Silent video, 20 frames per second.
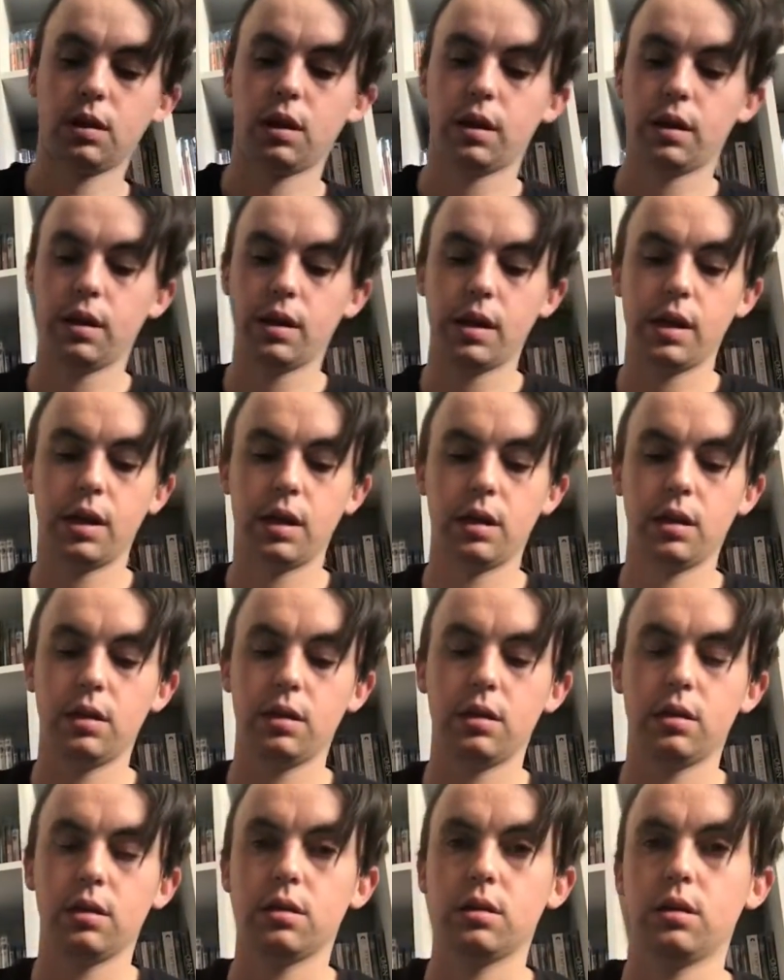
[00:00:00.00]
And
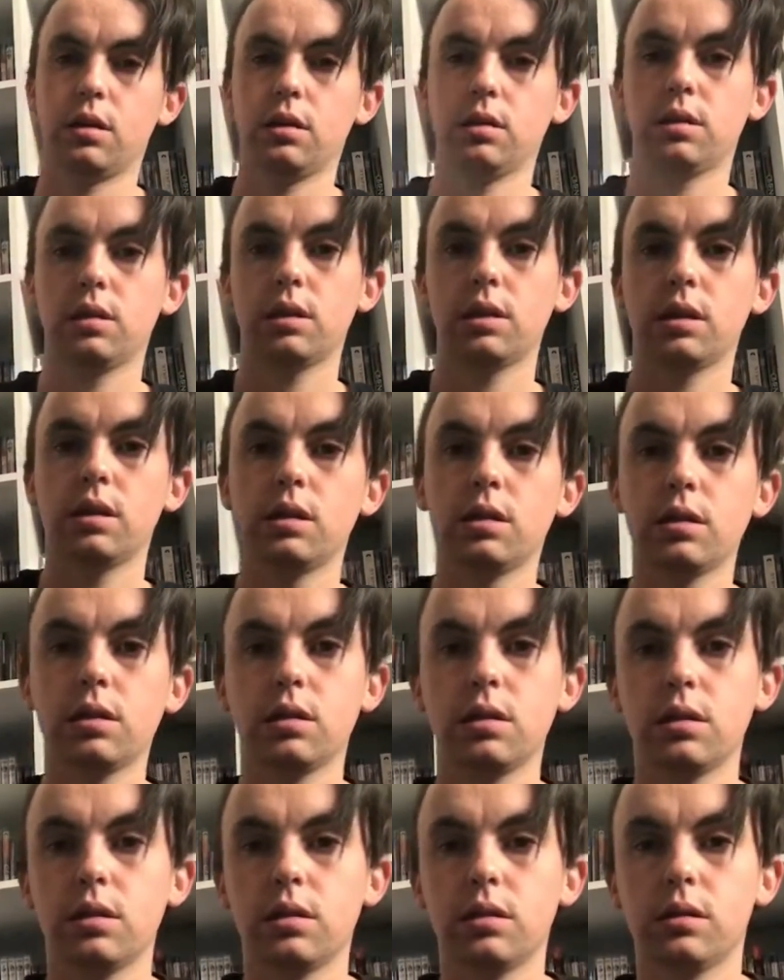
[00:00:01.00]
then
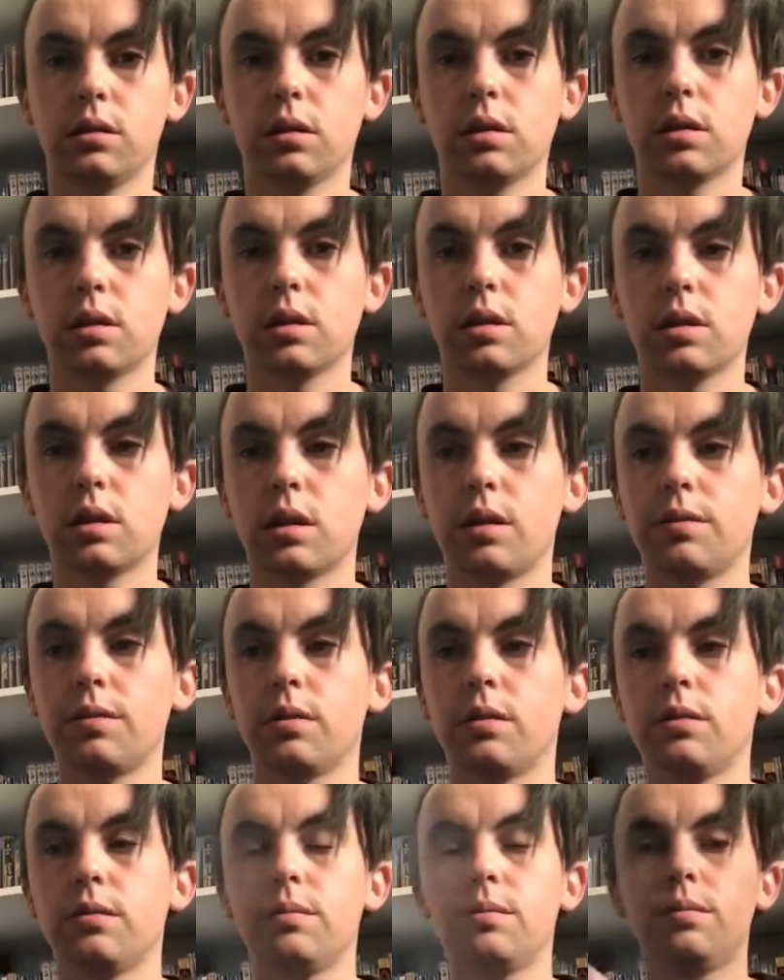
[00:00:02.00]
Season
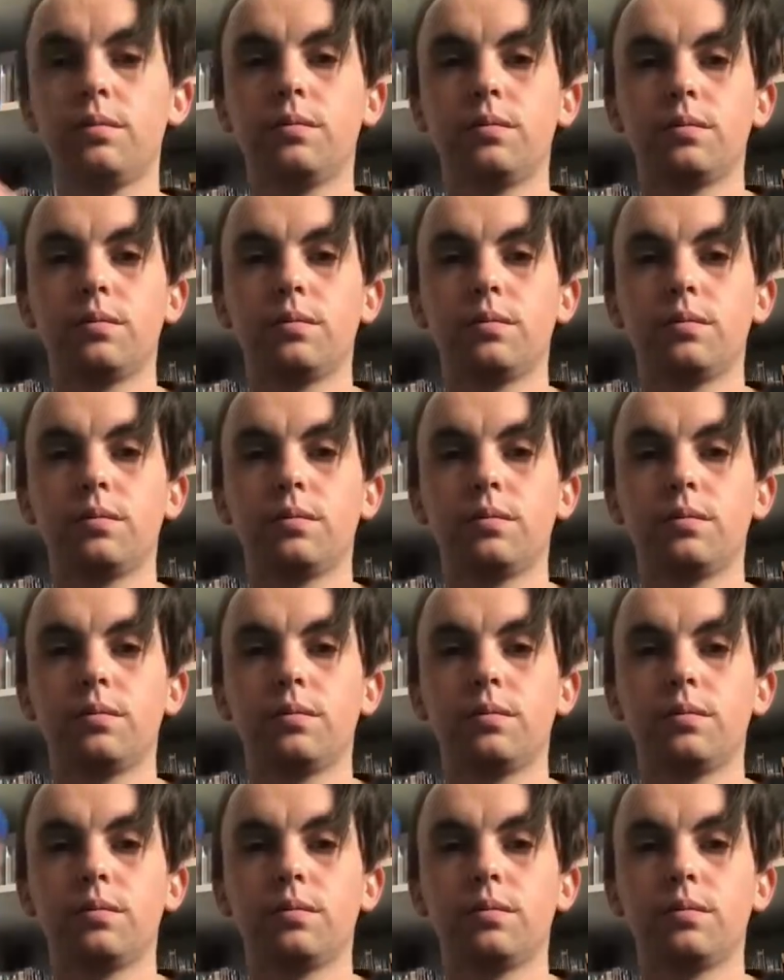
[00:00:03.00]
7.